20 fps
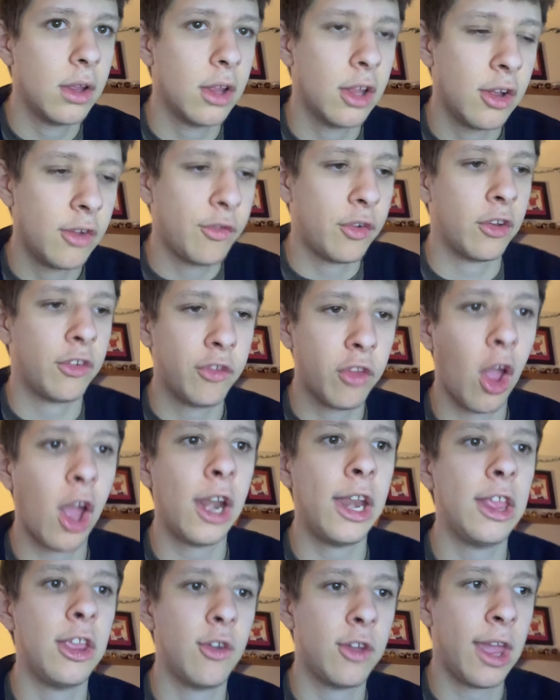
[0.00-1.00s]
for
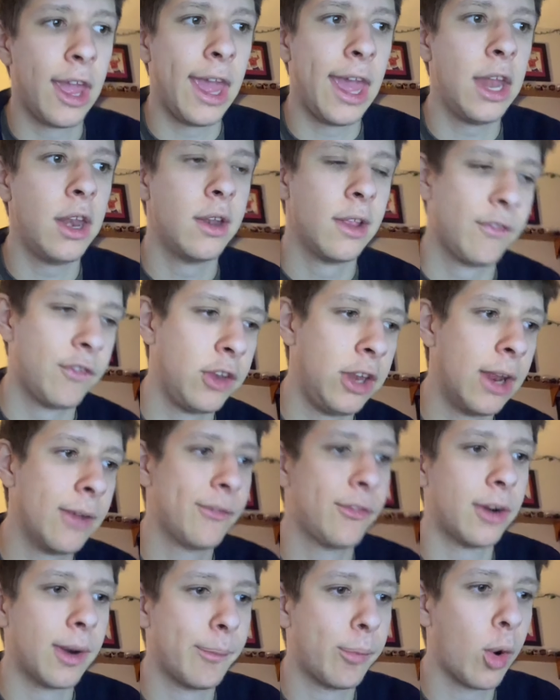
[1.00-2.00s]
starting, you can. If you need him
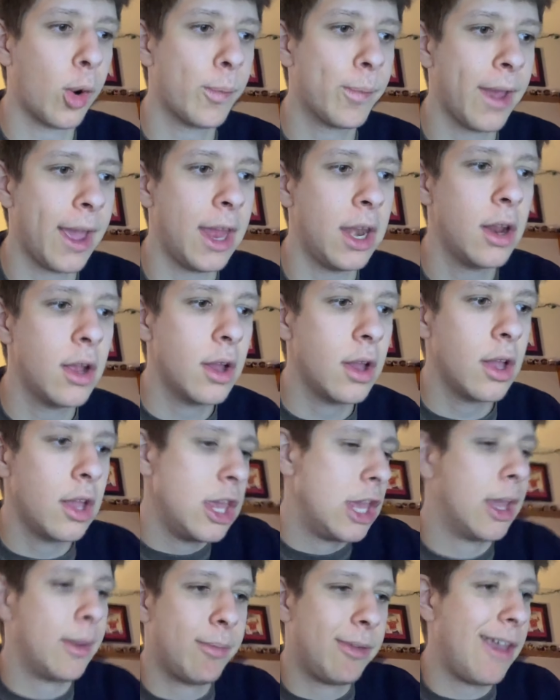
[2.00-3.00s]
for the bullpen,
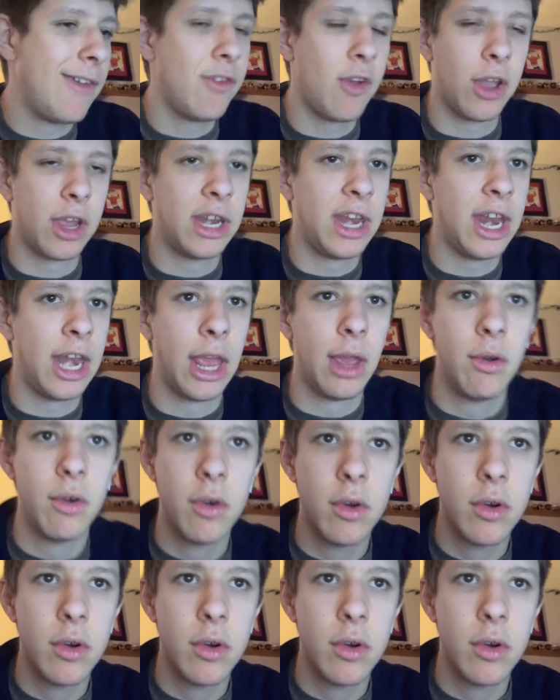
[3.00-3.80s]
he can give you, like, an inning.